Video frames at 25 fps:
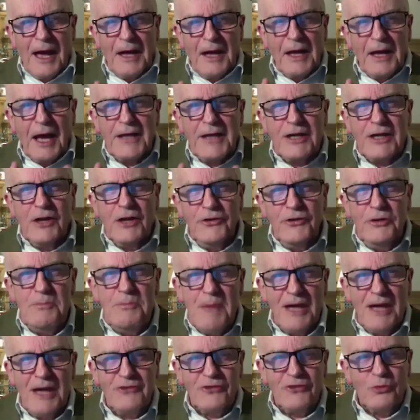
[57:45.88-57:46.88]
I can't
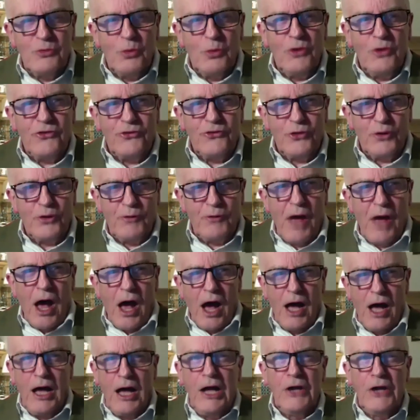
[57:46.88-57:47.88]
imagine what a sort of
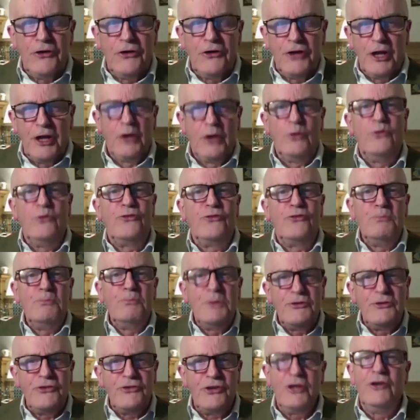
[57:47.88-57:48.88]
hard-nosed
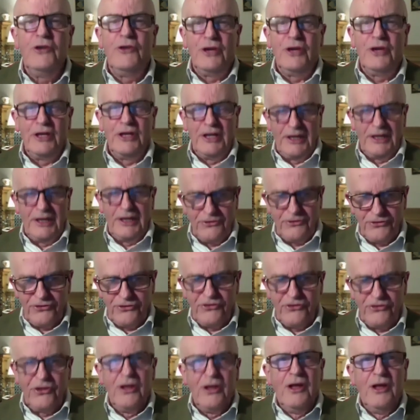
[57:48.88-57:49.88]

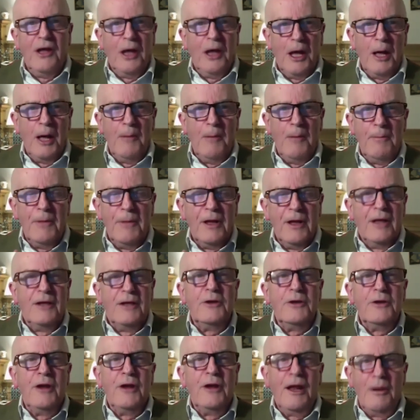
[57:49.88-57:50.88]
materialist
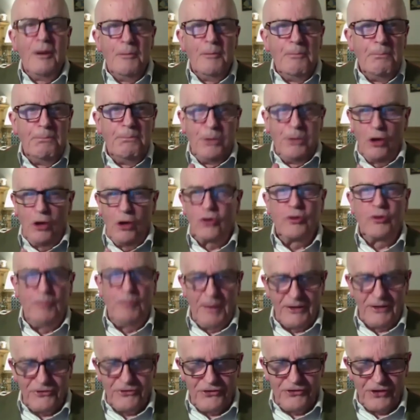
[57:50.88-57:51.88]
you know,
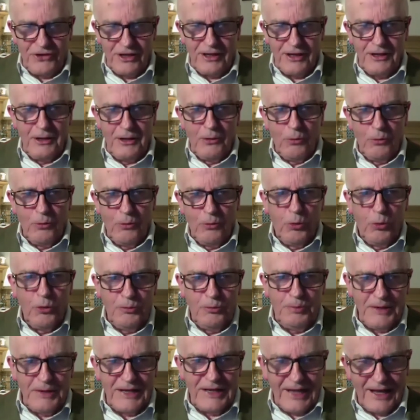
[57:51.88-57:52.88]
blockbuster would
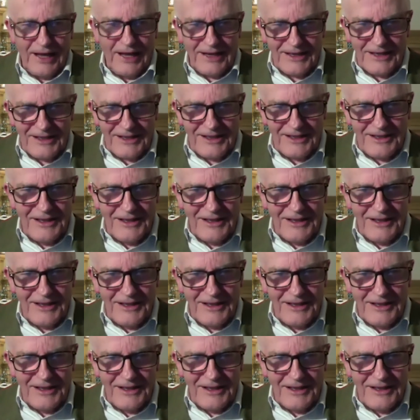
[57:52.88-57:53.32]
be like.